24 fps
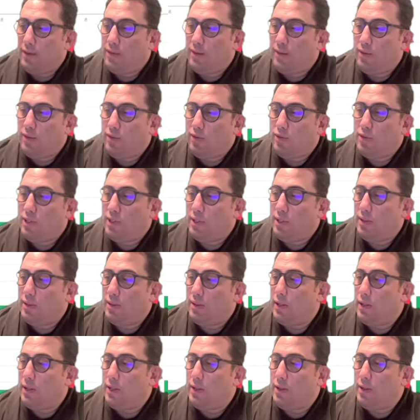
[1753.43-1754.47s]
You see,
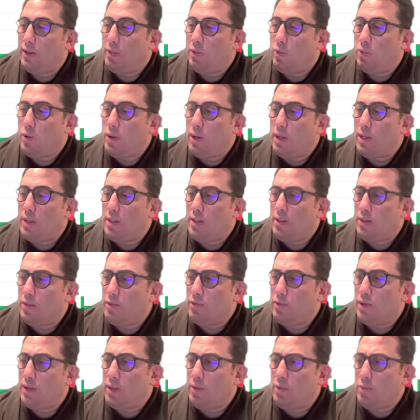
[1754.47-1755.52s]
in one
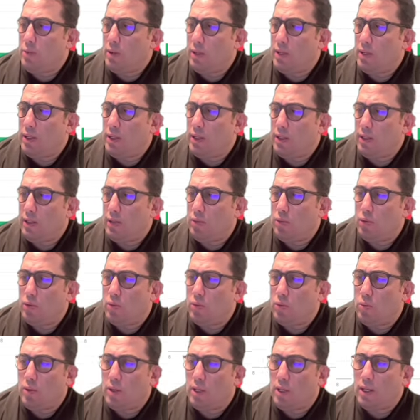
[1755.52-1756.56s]
red, why I don't know
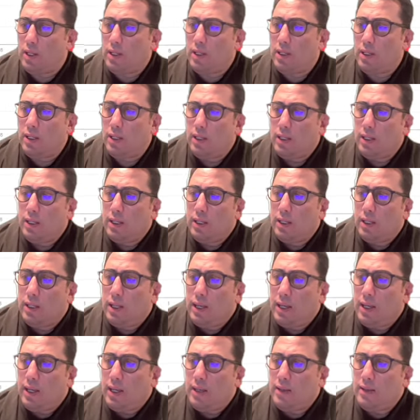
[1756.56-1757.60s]
why,
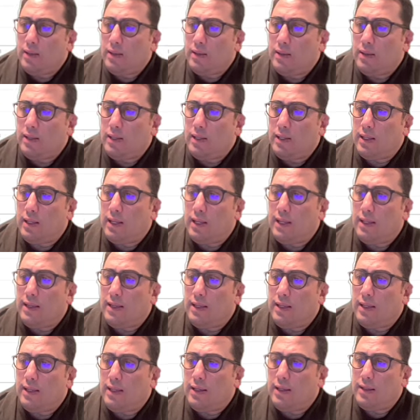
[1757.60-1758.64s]
and nine
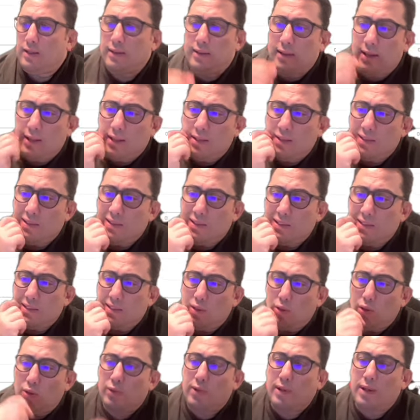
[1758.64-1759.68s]
90 days
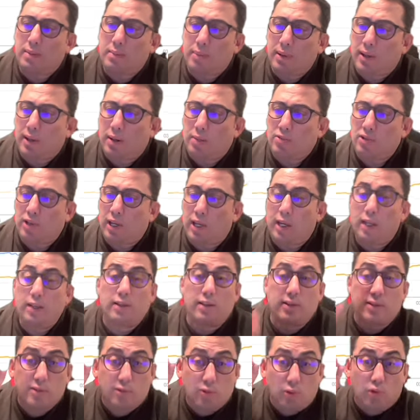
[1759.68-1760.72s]
drawdown becomes eight
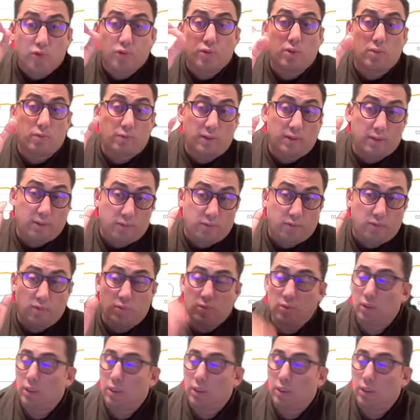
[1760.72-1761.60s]
is also wonderful